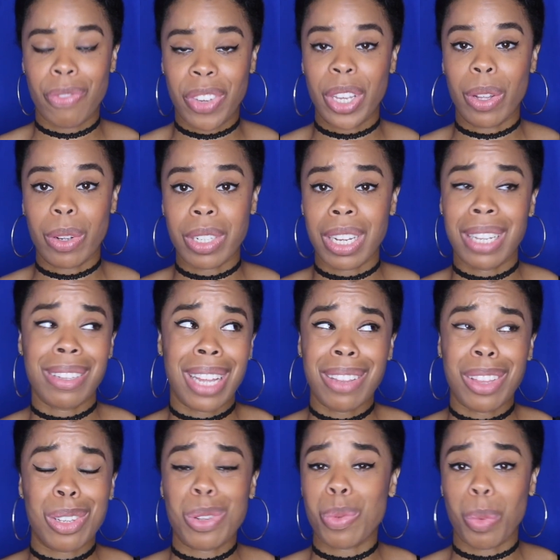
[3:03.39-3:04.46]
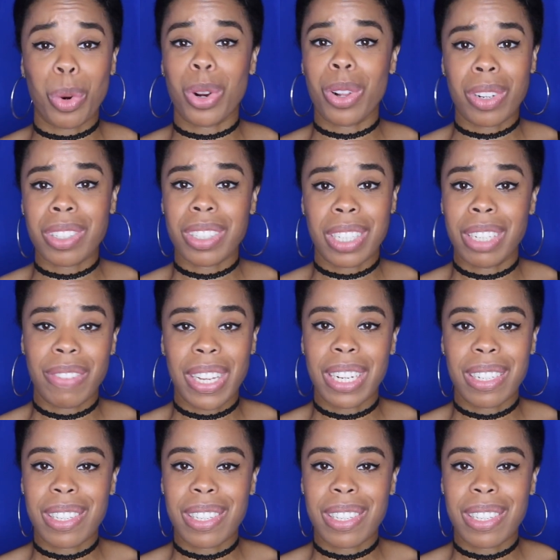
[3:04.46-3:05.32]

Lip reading: field, in this world even.